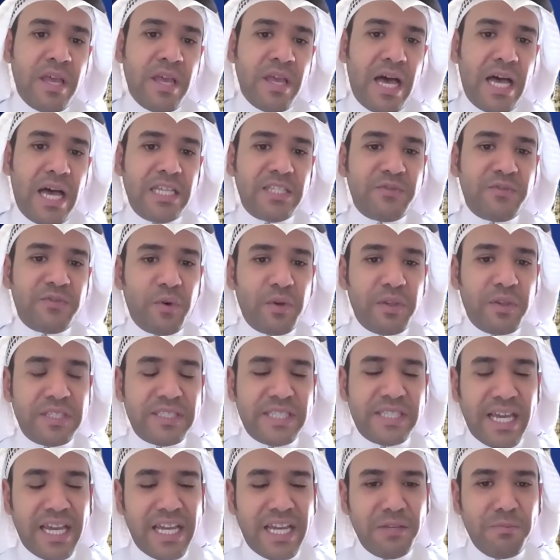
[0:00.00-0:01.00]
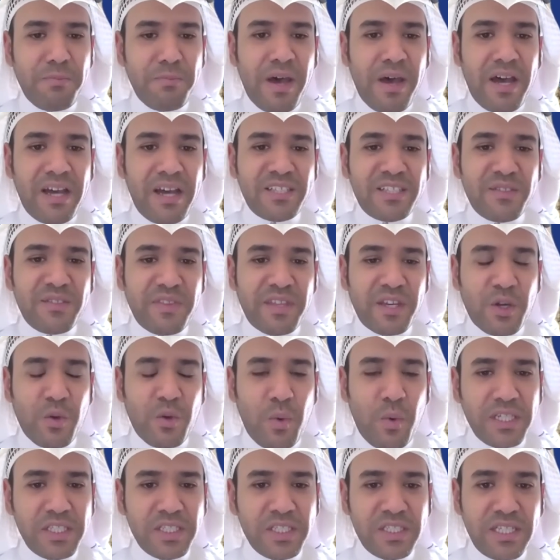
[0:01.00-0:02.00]
Mm-hmm. As for the second part of the
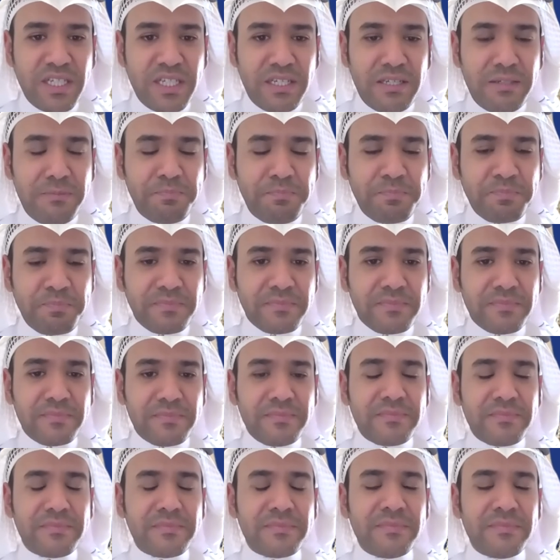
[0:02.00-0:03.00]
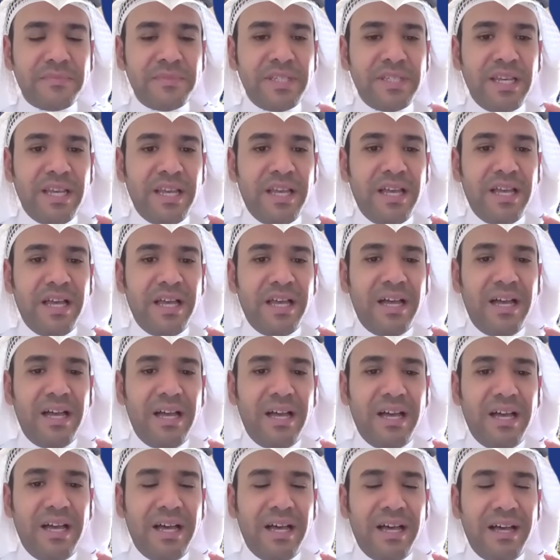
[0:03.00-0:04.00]
question, mm.
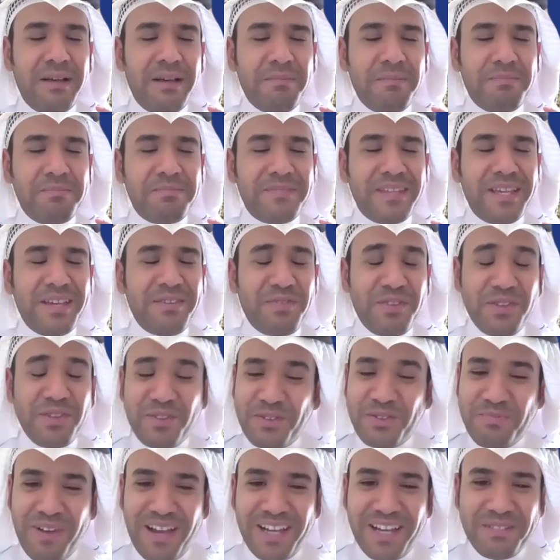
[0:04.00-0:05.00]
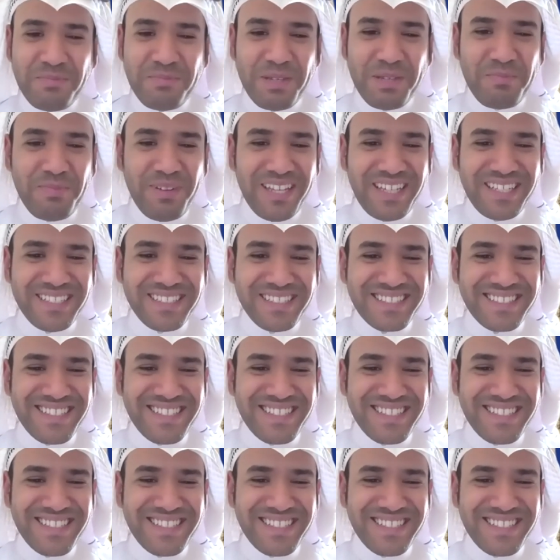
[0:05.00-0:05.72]
Uh, if you remind me, please.